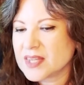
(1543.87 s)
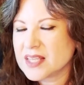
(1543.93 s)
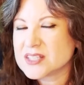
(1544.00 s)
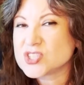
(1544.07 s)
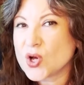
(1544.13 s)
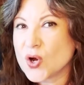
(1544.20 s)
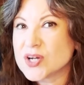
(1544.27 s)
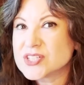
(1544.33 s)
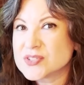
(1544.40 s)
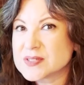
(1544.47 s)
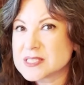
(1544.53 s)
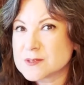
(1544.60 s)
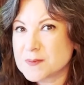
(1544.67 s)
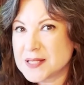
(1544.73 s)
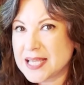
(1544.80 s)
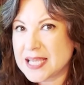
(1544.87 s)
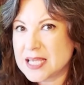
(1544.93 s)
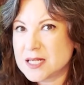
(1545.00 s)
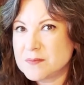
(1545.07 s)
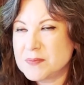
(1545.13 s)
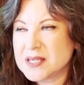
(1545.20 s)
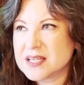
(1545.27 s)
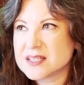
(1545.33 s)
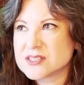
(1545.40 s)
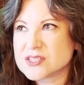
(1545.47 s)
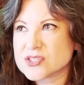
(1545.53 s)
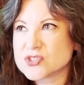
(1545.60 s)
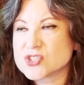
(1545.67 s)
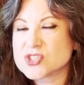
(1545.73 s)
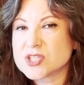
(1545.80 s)
It's hard to explain because
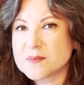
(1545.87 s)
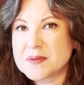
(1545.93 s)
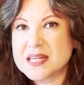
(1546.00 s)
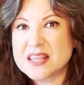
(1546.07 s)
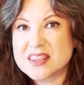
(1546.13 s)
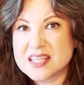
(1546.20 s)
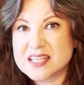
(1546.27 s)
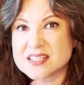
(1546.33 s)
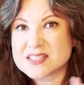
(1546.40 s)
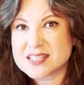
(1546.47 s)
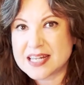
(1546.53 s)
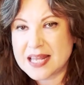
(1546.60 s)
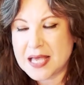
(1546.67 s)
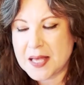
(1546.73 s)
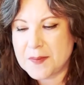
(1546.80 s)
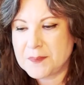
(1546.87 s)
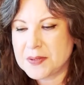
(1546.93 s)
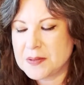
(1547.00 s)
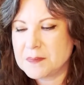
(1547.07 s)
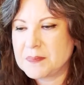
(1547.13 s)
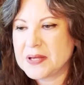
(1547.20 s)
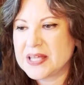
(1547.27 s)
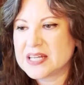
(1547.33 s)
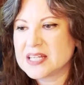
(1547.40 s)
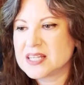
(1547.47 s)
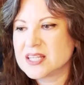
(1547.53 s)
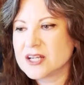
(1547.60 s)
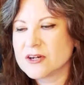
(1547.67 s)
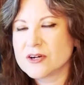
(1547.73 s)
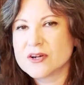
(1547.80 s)
there's so many things that happen, but
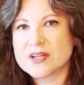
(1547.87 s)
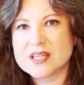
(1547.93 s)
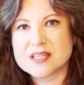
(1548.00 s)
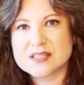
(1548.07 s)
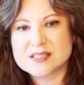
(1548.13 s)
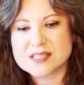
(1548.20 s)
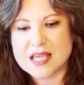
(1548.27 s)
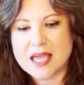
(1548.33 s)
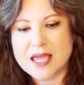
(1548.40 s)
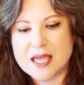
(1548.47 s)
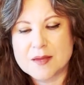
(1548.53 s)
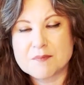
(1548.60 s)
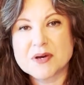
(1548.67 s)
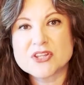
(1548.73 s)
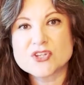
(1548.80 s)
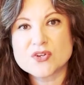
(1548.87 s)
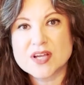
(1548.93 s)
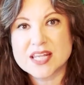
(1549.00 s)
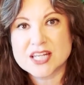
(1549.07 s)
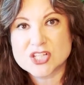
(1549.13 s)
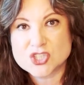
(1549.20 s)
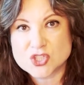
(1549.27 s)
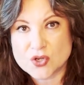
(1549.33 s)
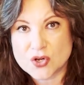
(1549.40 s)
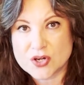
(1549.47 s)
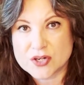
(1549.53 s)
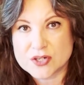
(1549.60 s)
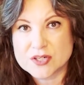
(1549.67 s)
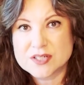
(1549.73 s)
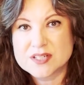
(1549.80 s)
there is a mother and a
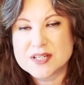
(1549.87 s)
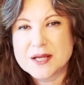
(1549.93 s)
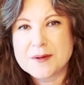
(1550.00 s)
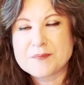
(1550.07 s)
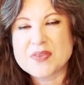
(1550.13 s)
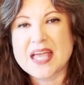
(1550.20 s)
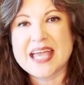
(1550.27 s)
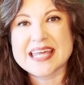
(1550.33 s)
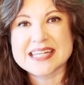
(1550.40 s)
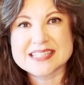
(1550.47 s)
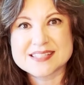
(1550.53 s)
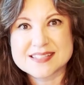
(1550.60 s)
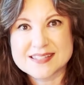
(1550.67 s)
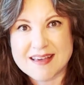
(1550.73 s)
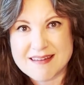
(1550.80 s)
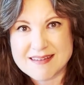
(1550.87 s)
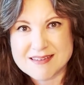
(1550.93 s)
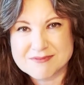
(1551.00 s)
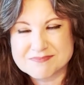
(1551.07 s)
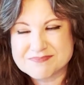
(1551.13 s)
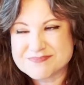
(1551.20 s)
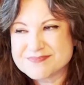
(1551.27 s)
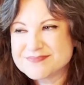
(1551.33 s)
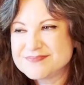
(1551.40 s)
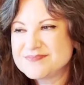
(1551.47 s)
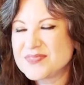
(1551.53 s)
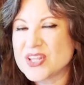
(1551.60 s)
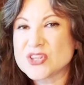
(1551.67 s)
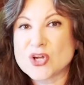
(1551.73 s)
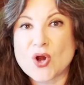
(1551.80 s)
daughter and a son.
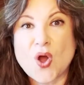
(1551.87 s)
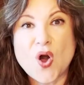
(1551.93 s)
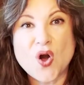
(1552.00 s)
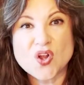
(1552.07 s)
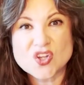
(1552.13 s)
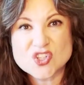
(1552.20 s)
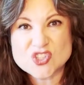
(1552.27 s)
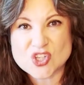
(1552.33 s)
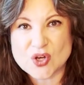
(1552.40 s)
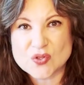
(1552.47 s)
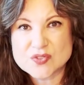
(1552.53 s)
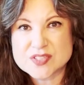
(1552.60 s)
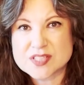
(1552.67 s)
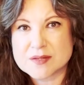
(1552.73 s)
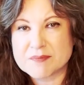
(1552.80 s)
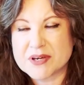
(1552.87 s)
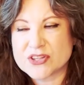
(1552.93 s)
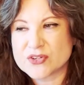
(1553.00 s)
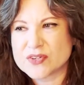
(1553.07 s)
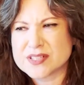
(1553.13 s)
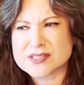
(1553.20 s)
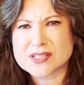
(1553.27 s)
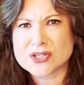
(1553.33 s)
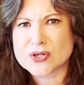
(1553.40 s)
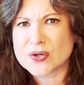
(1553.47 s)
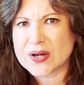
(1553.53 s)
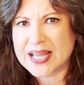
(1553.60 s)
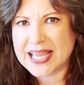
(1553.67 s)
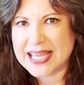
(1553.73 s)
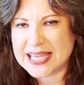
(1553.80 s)
They're all adults. The mother is in
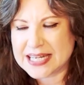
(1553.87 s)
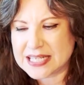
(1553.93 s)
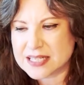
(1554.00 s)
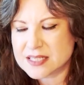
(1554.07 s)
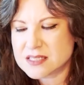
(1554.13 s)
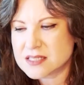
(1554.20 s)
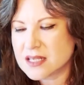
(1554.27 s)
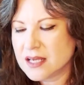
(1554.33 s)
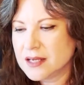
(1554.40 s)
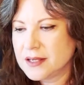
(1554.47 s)
her 80s.